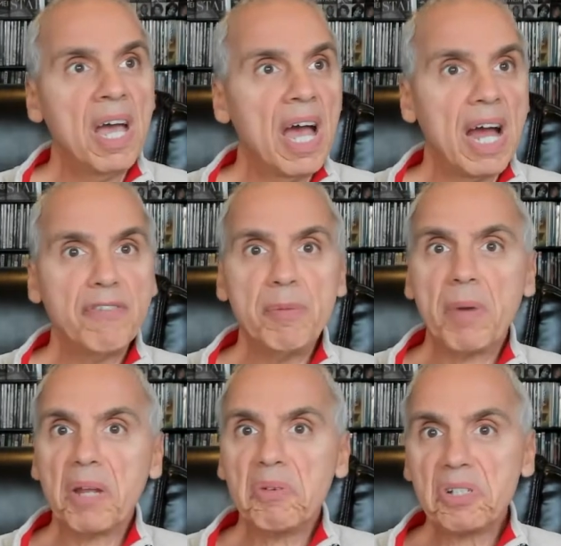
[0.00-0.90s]

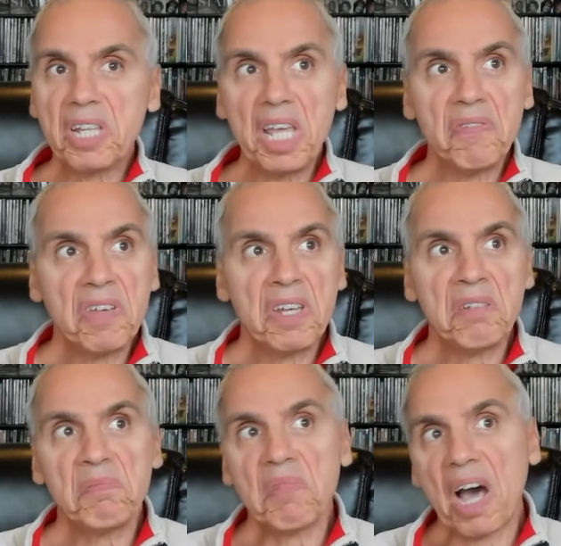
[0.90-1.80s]
Everybody was
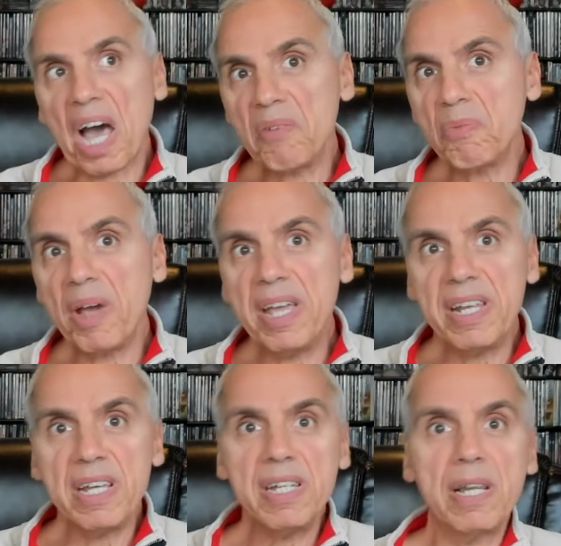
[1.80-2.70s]
leaving. I
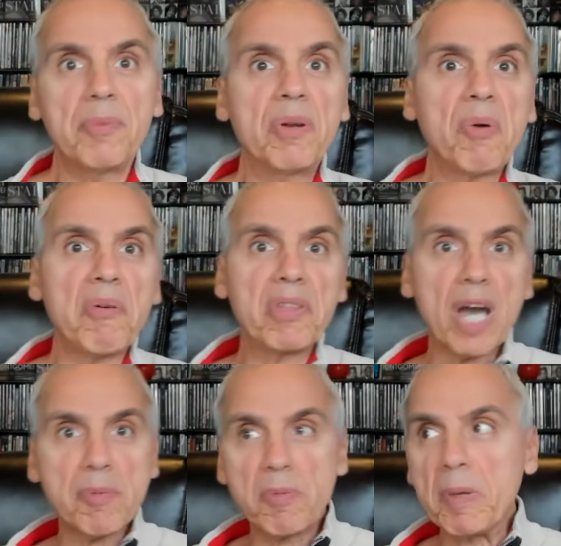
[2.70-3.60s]
waited. I mean, I went with a
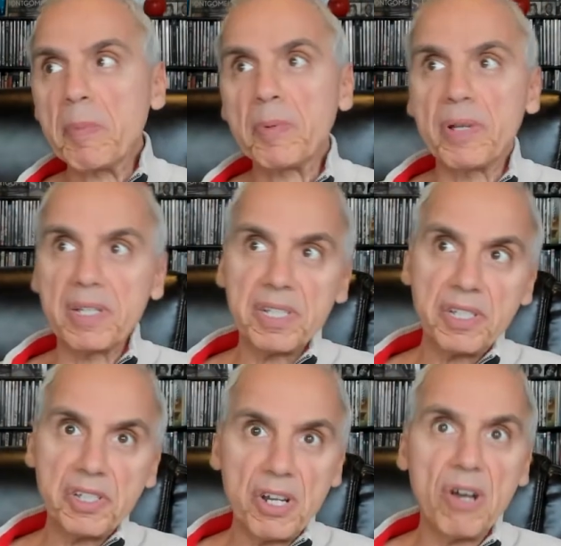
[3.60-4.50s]
couple of people and I says,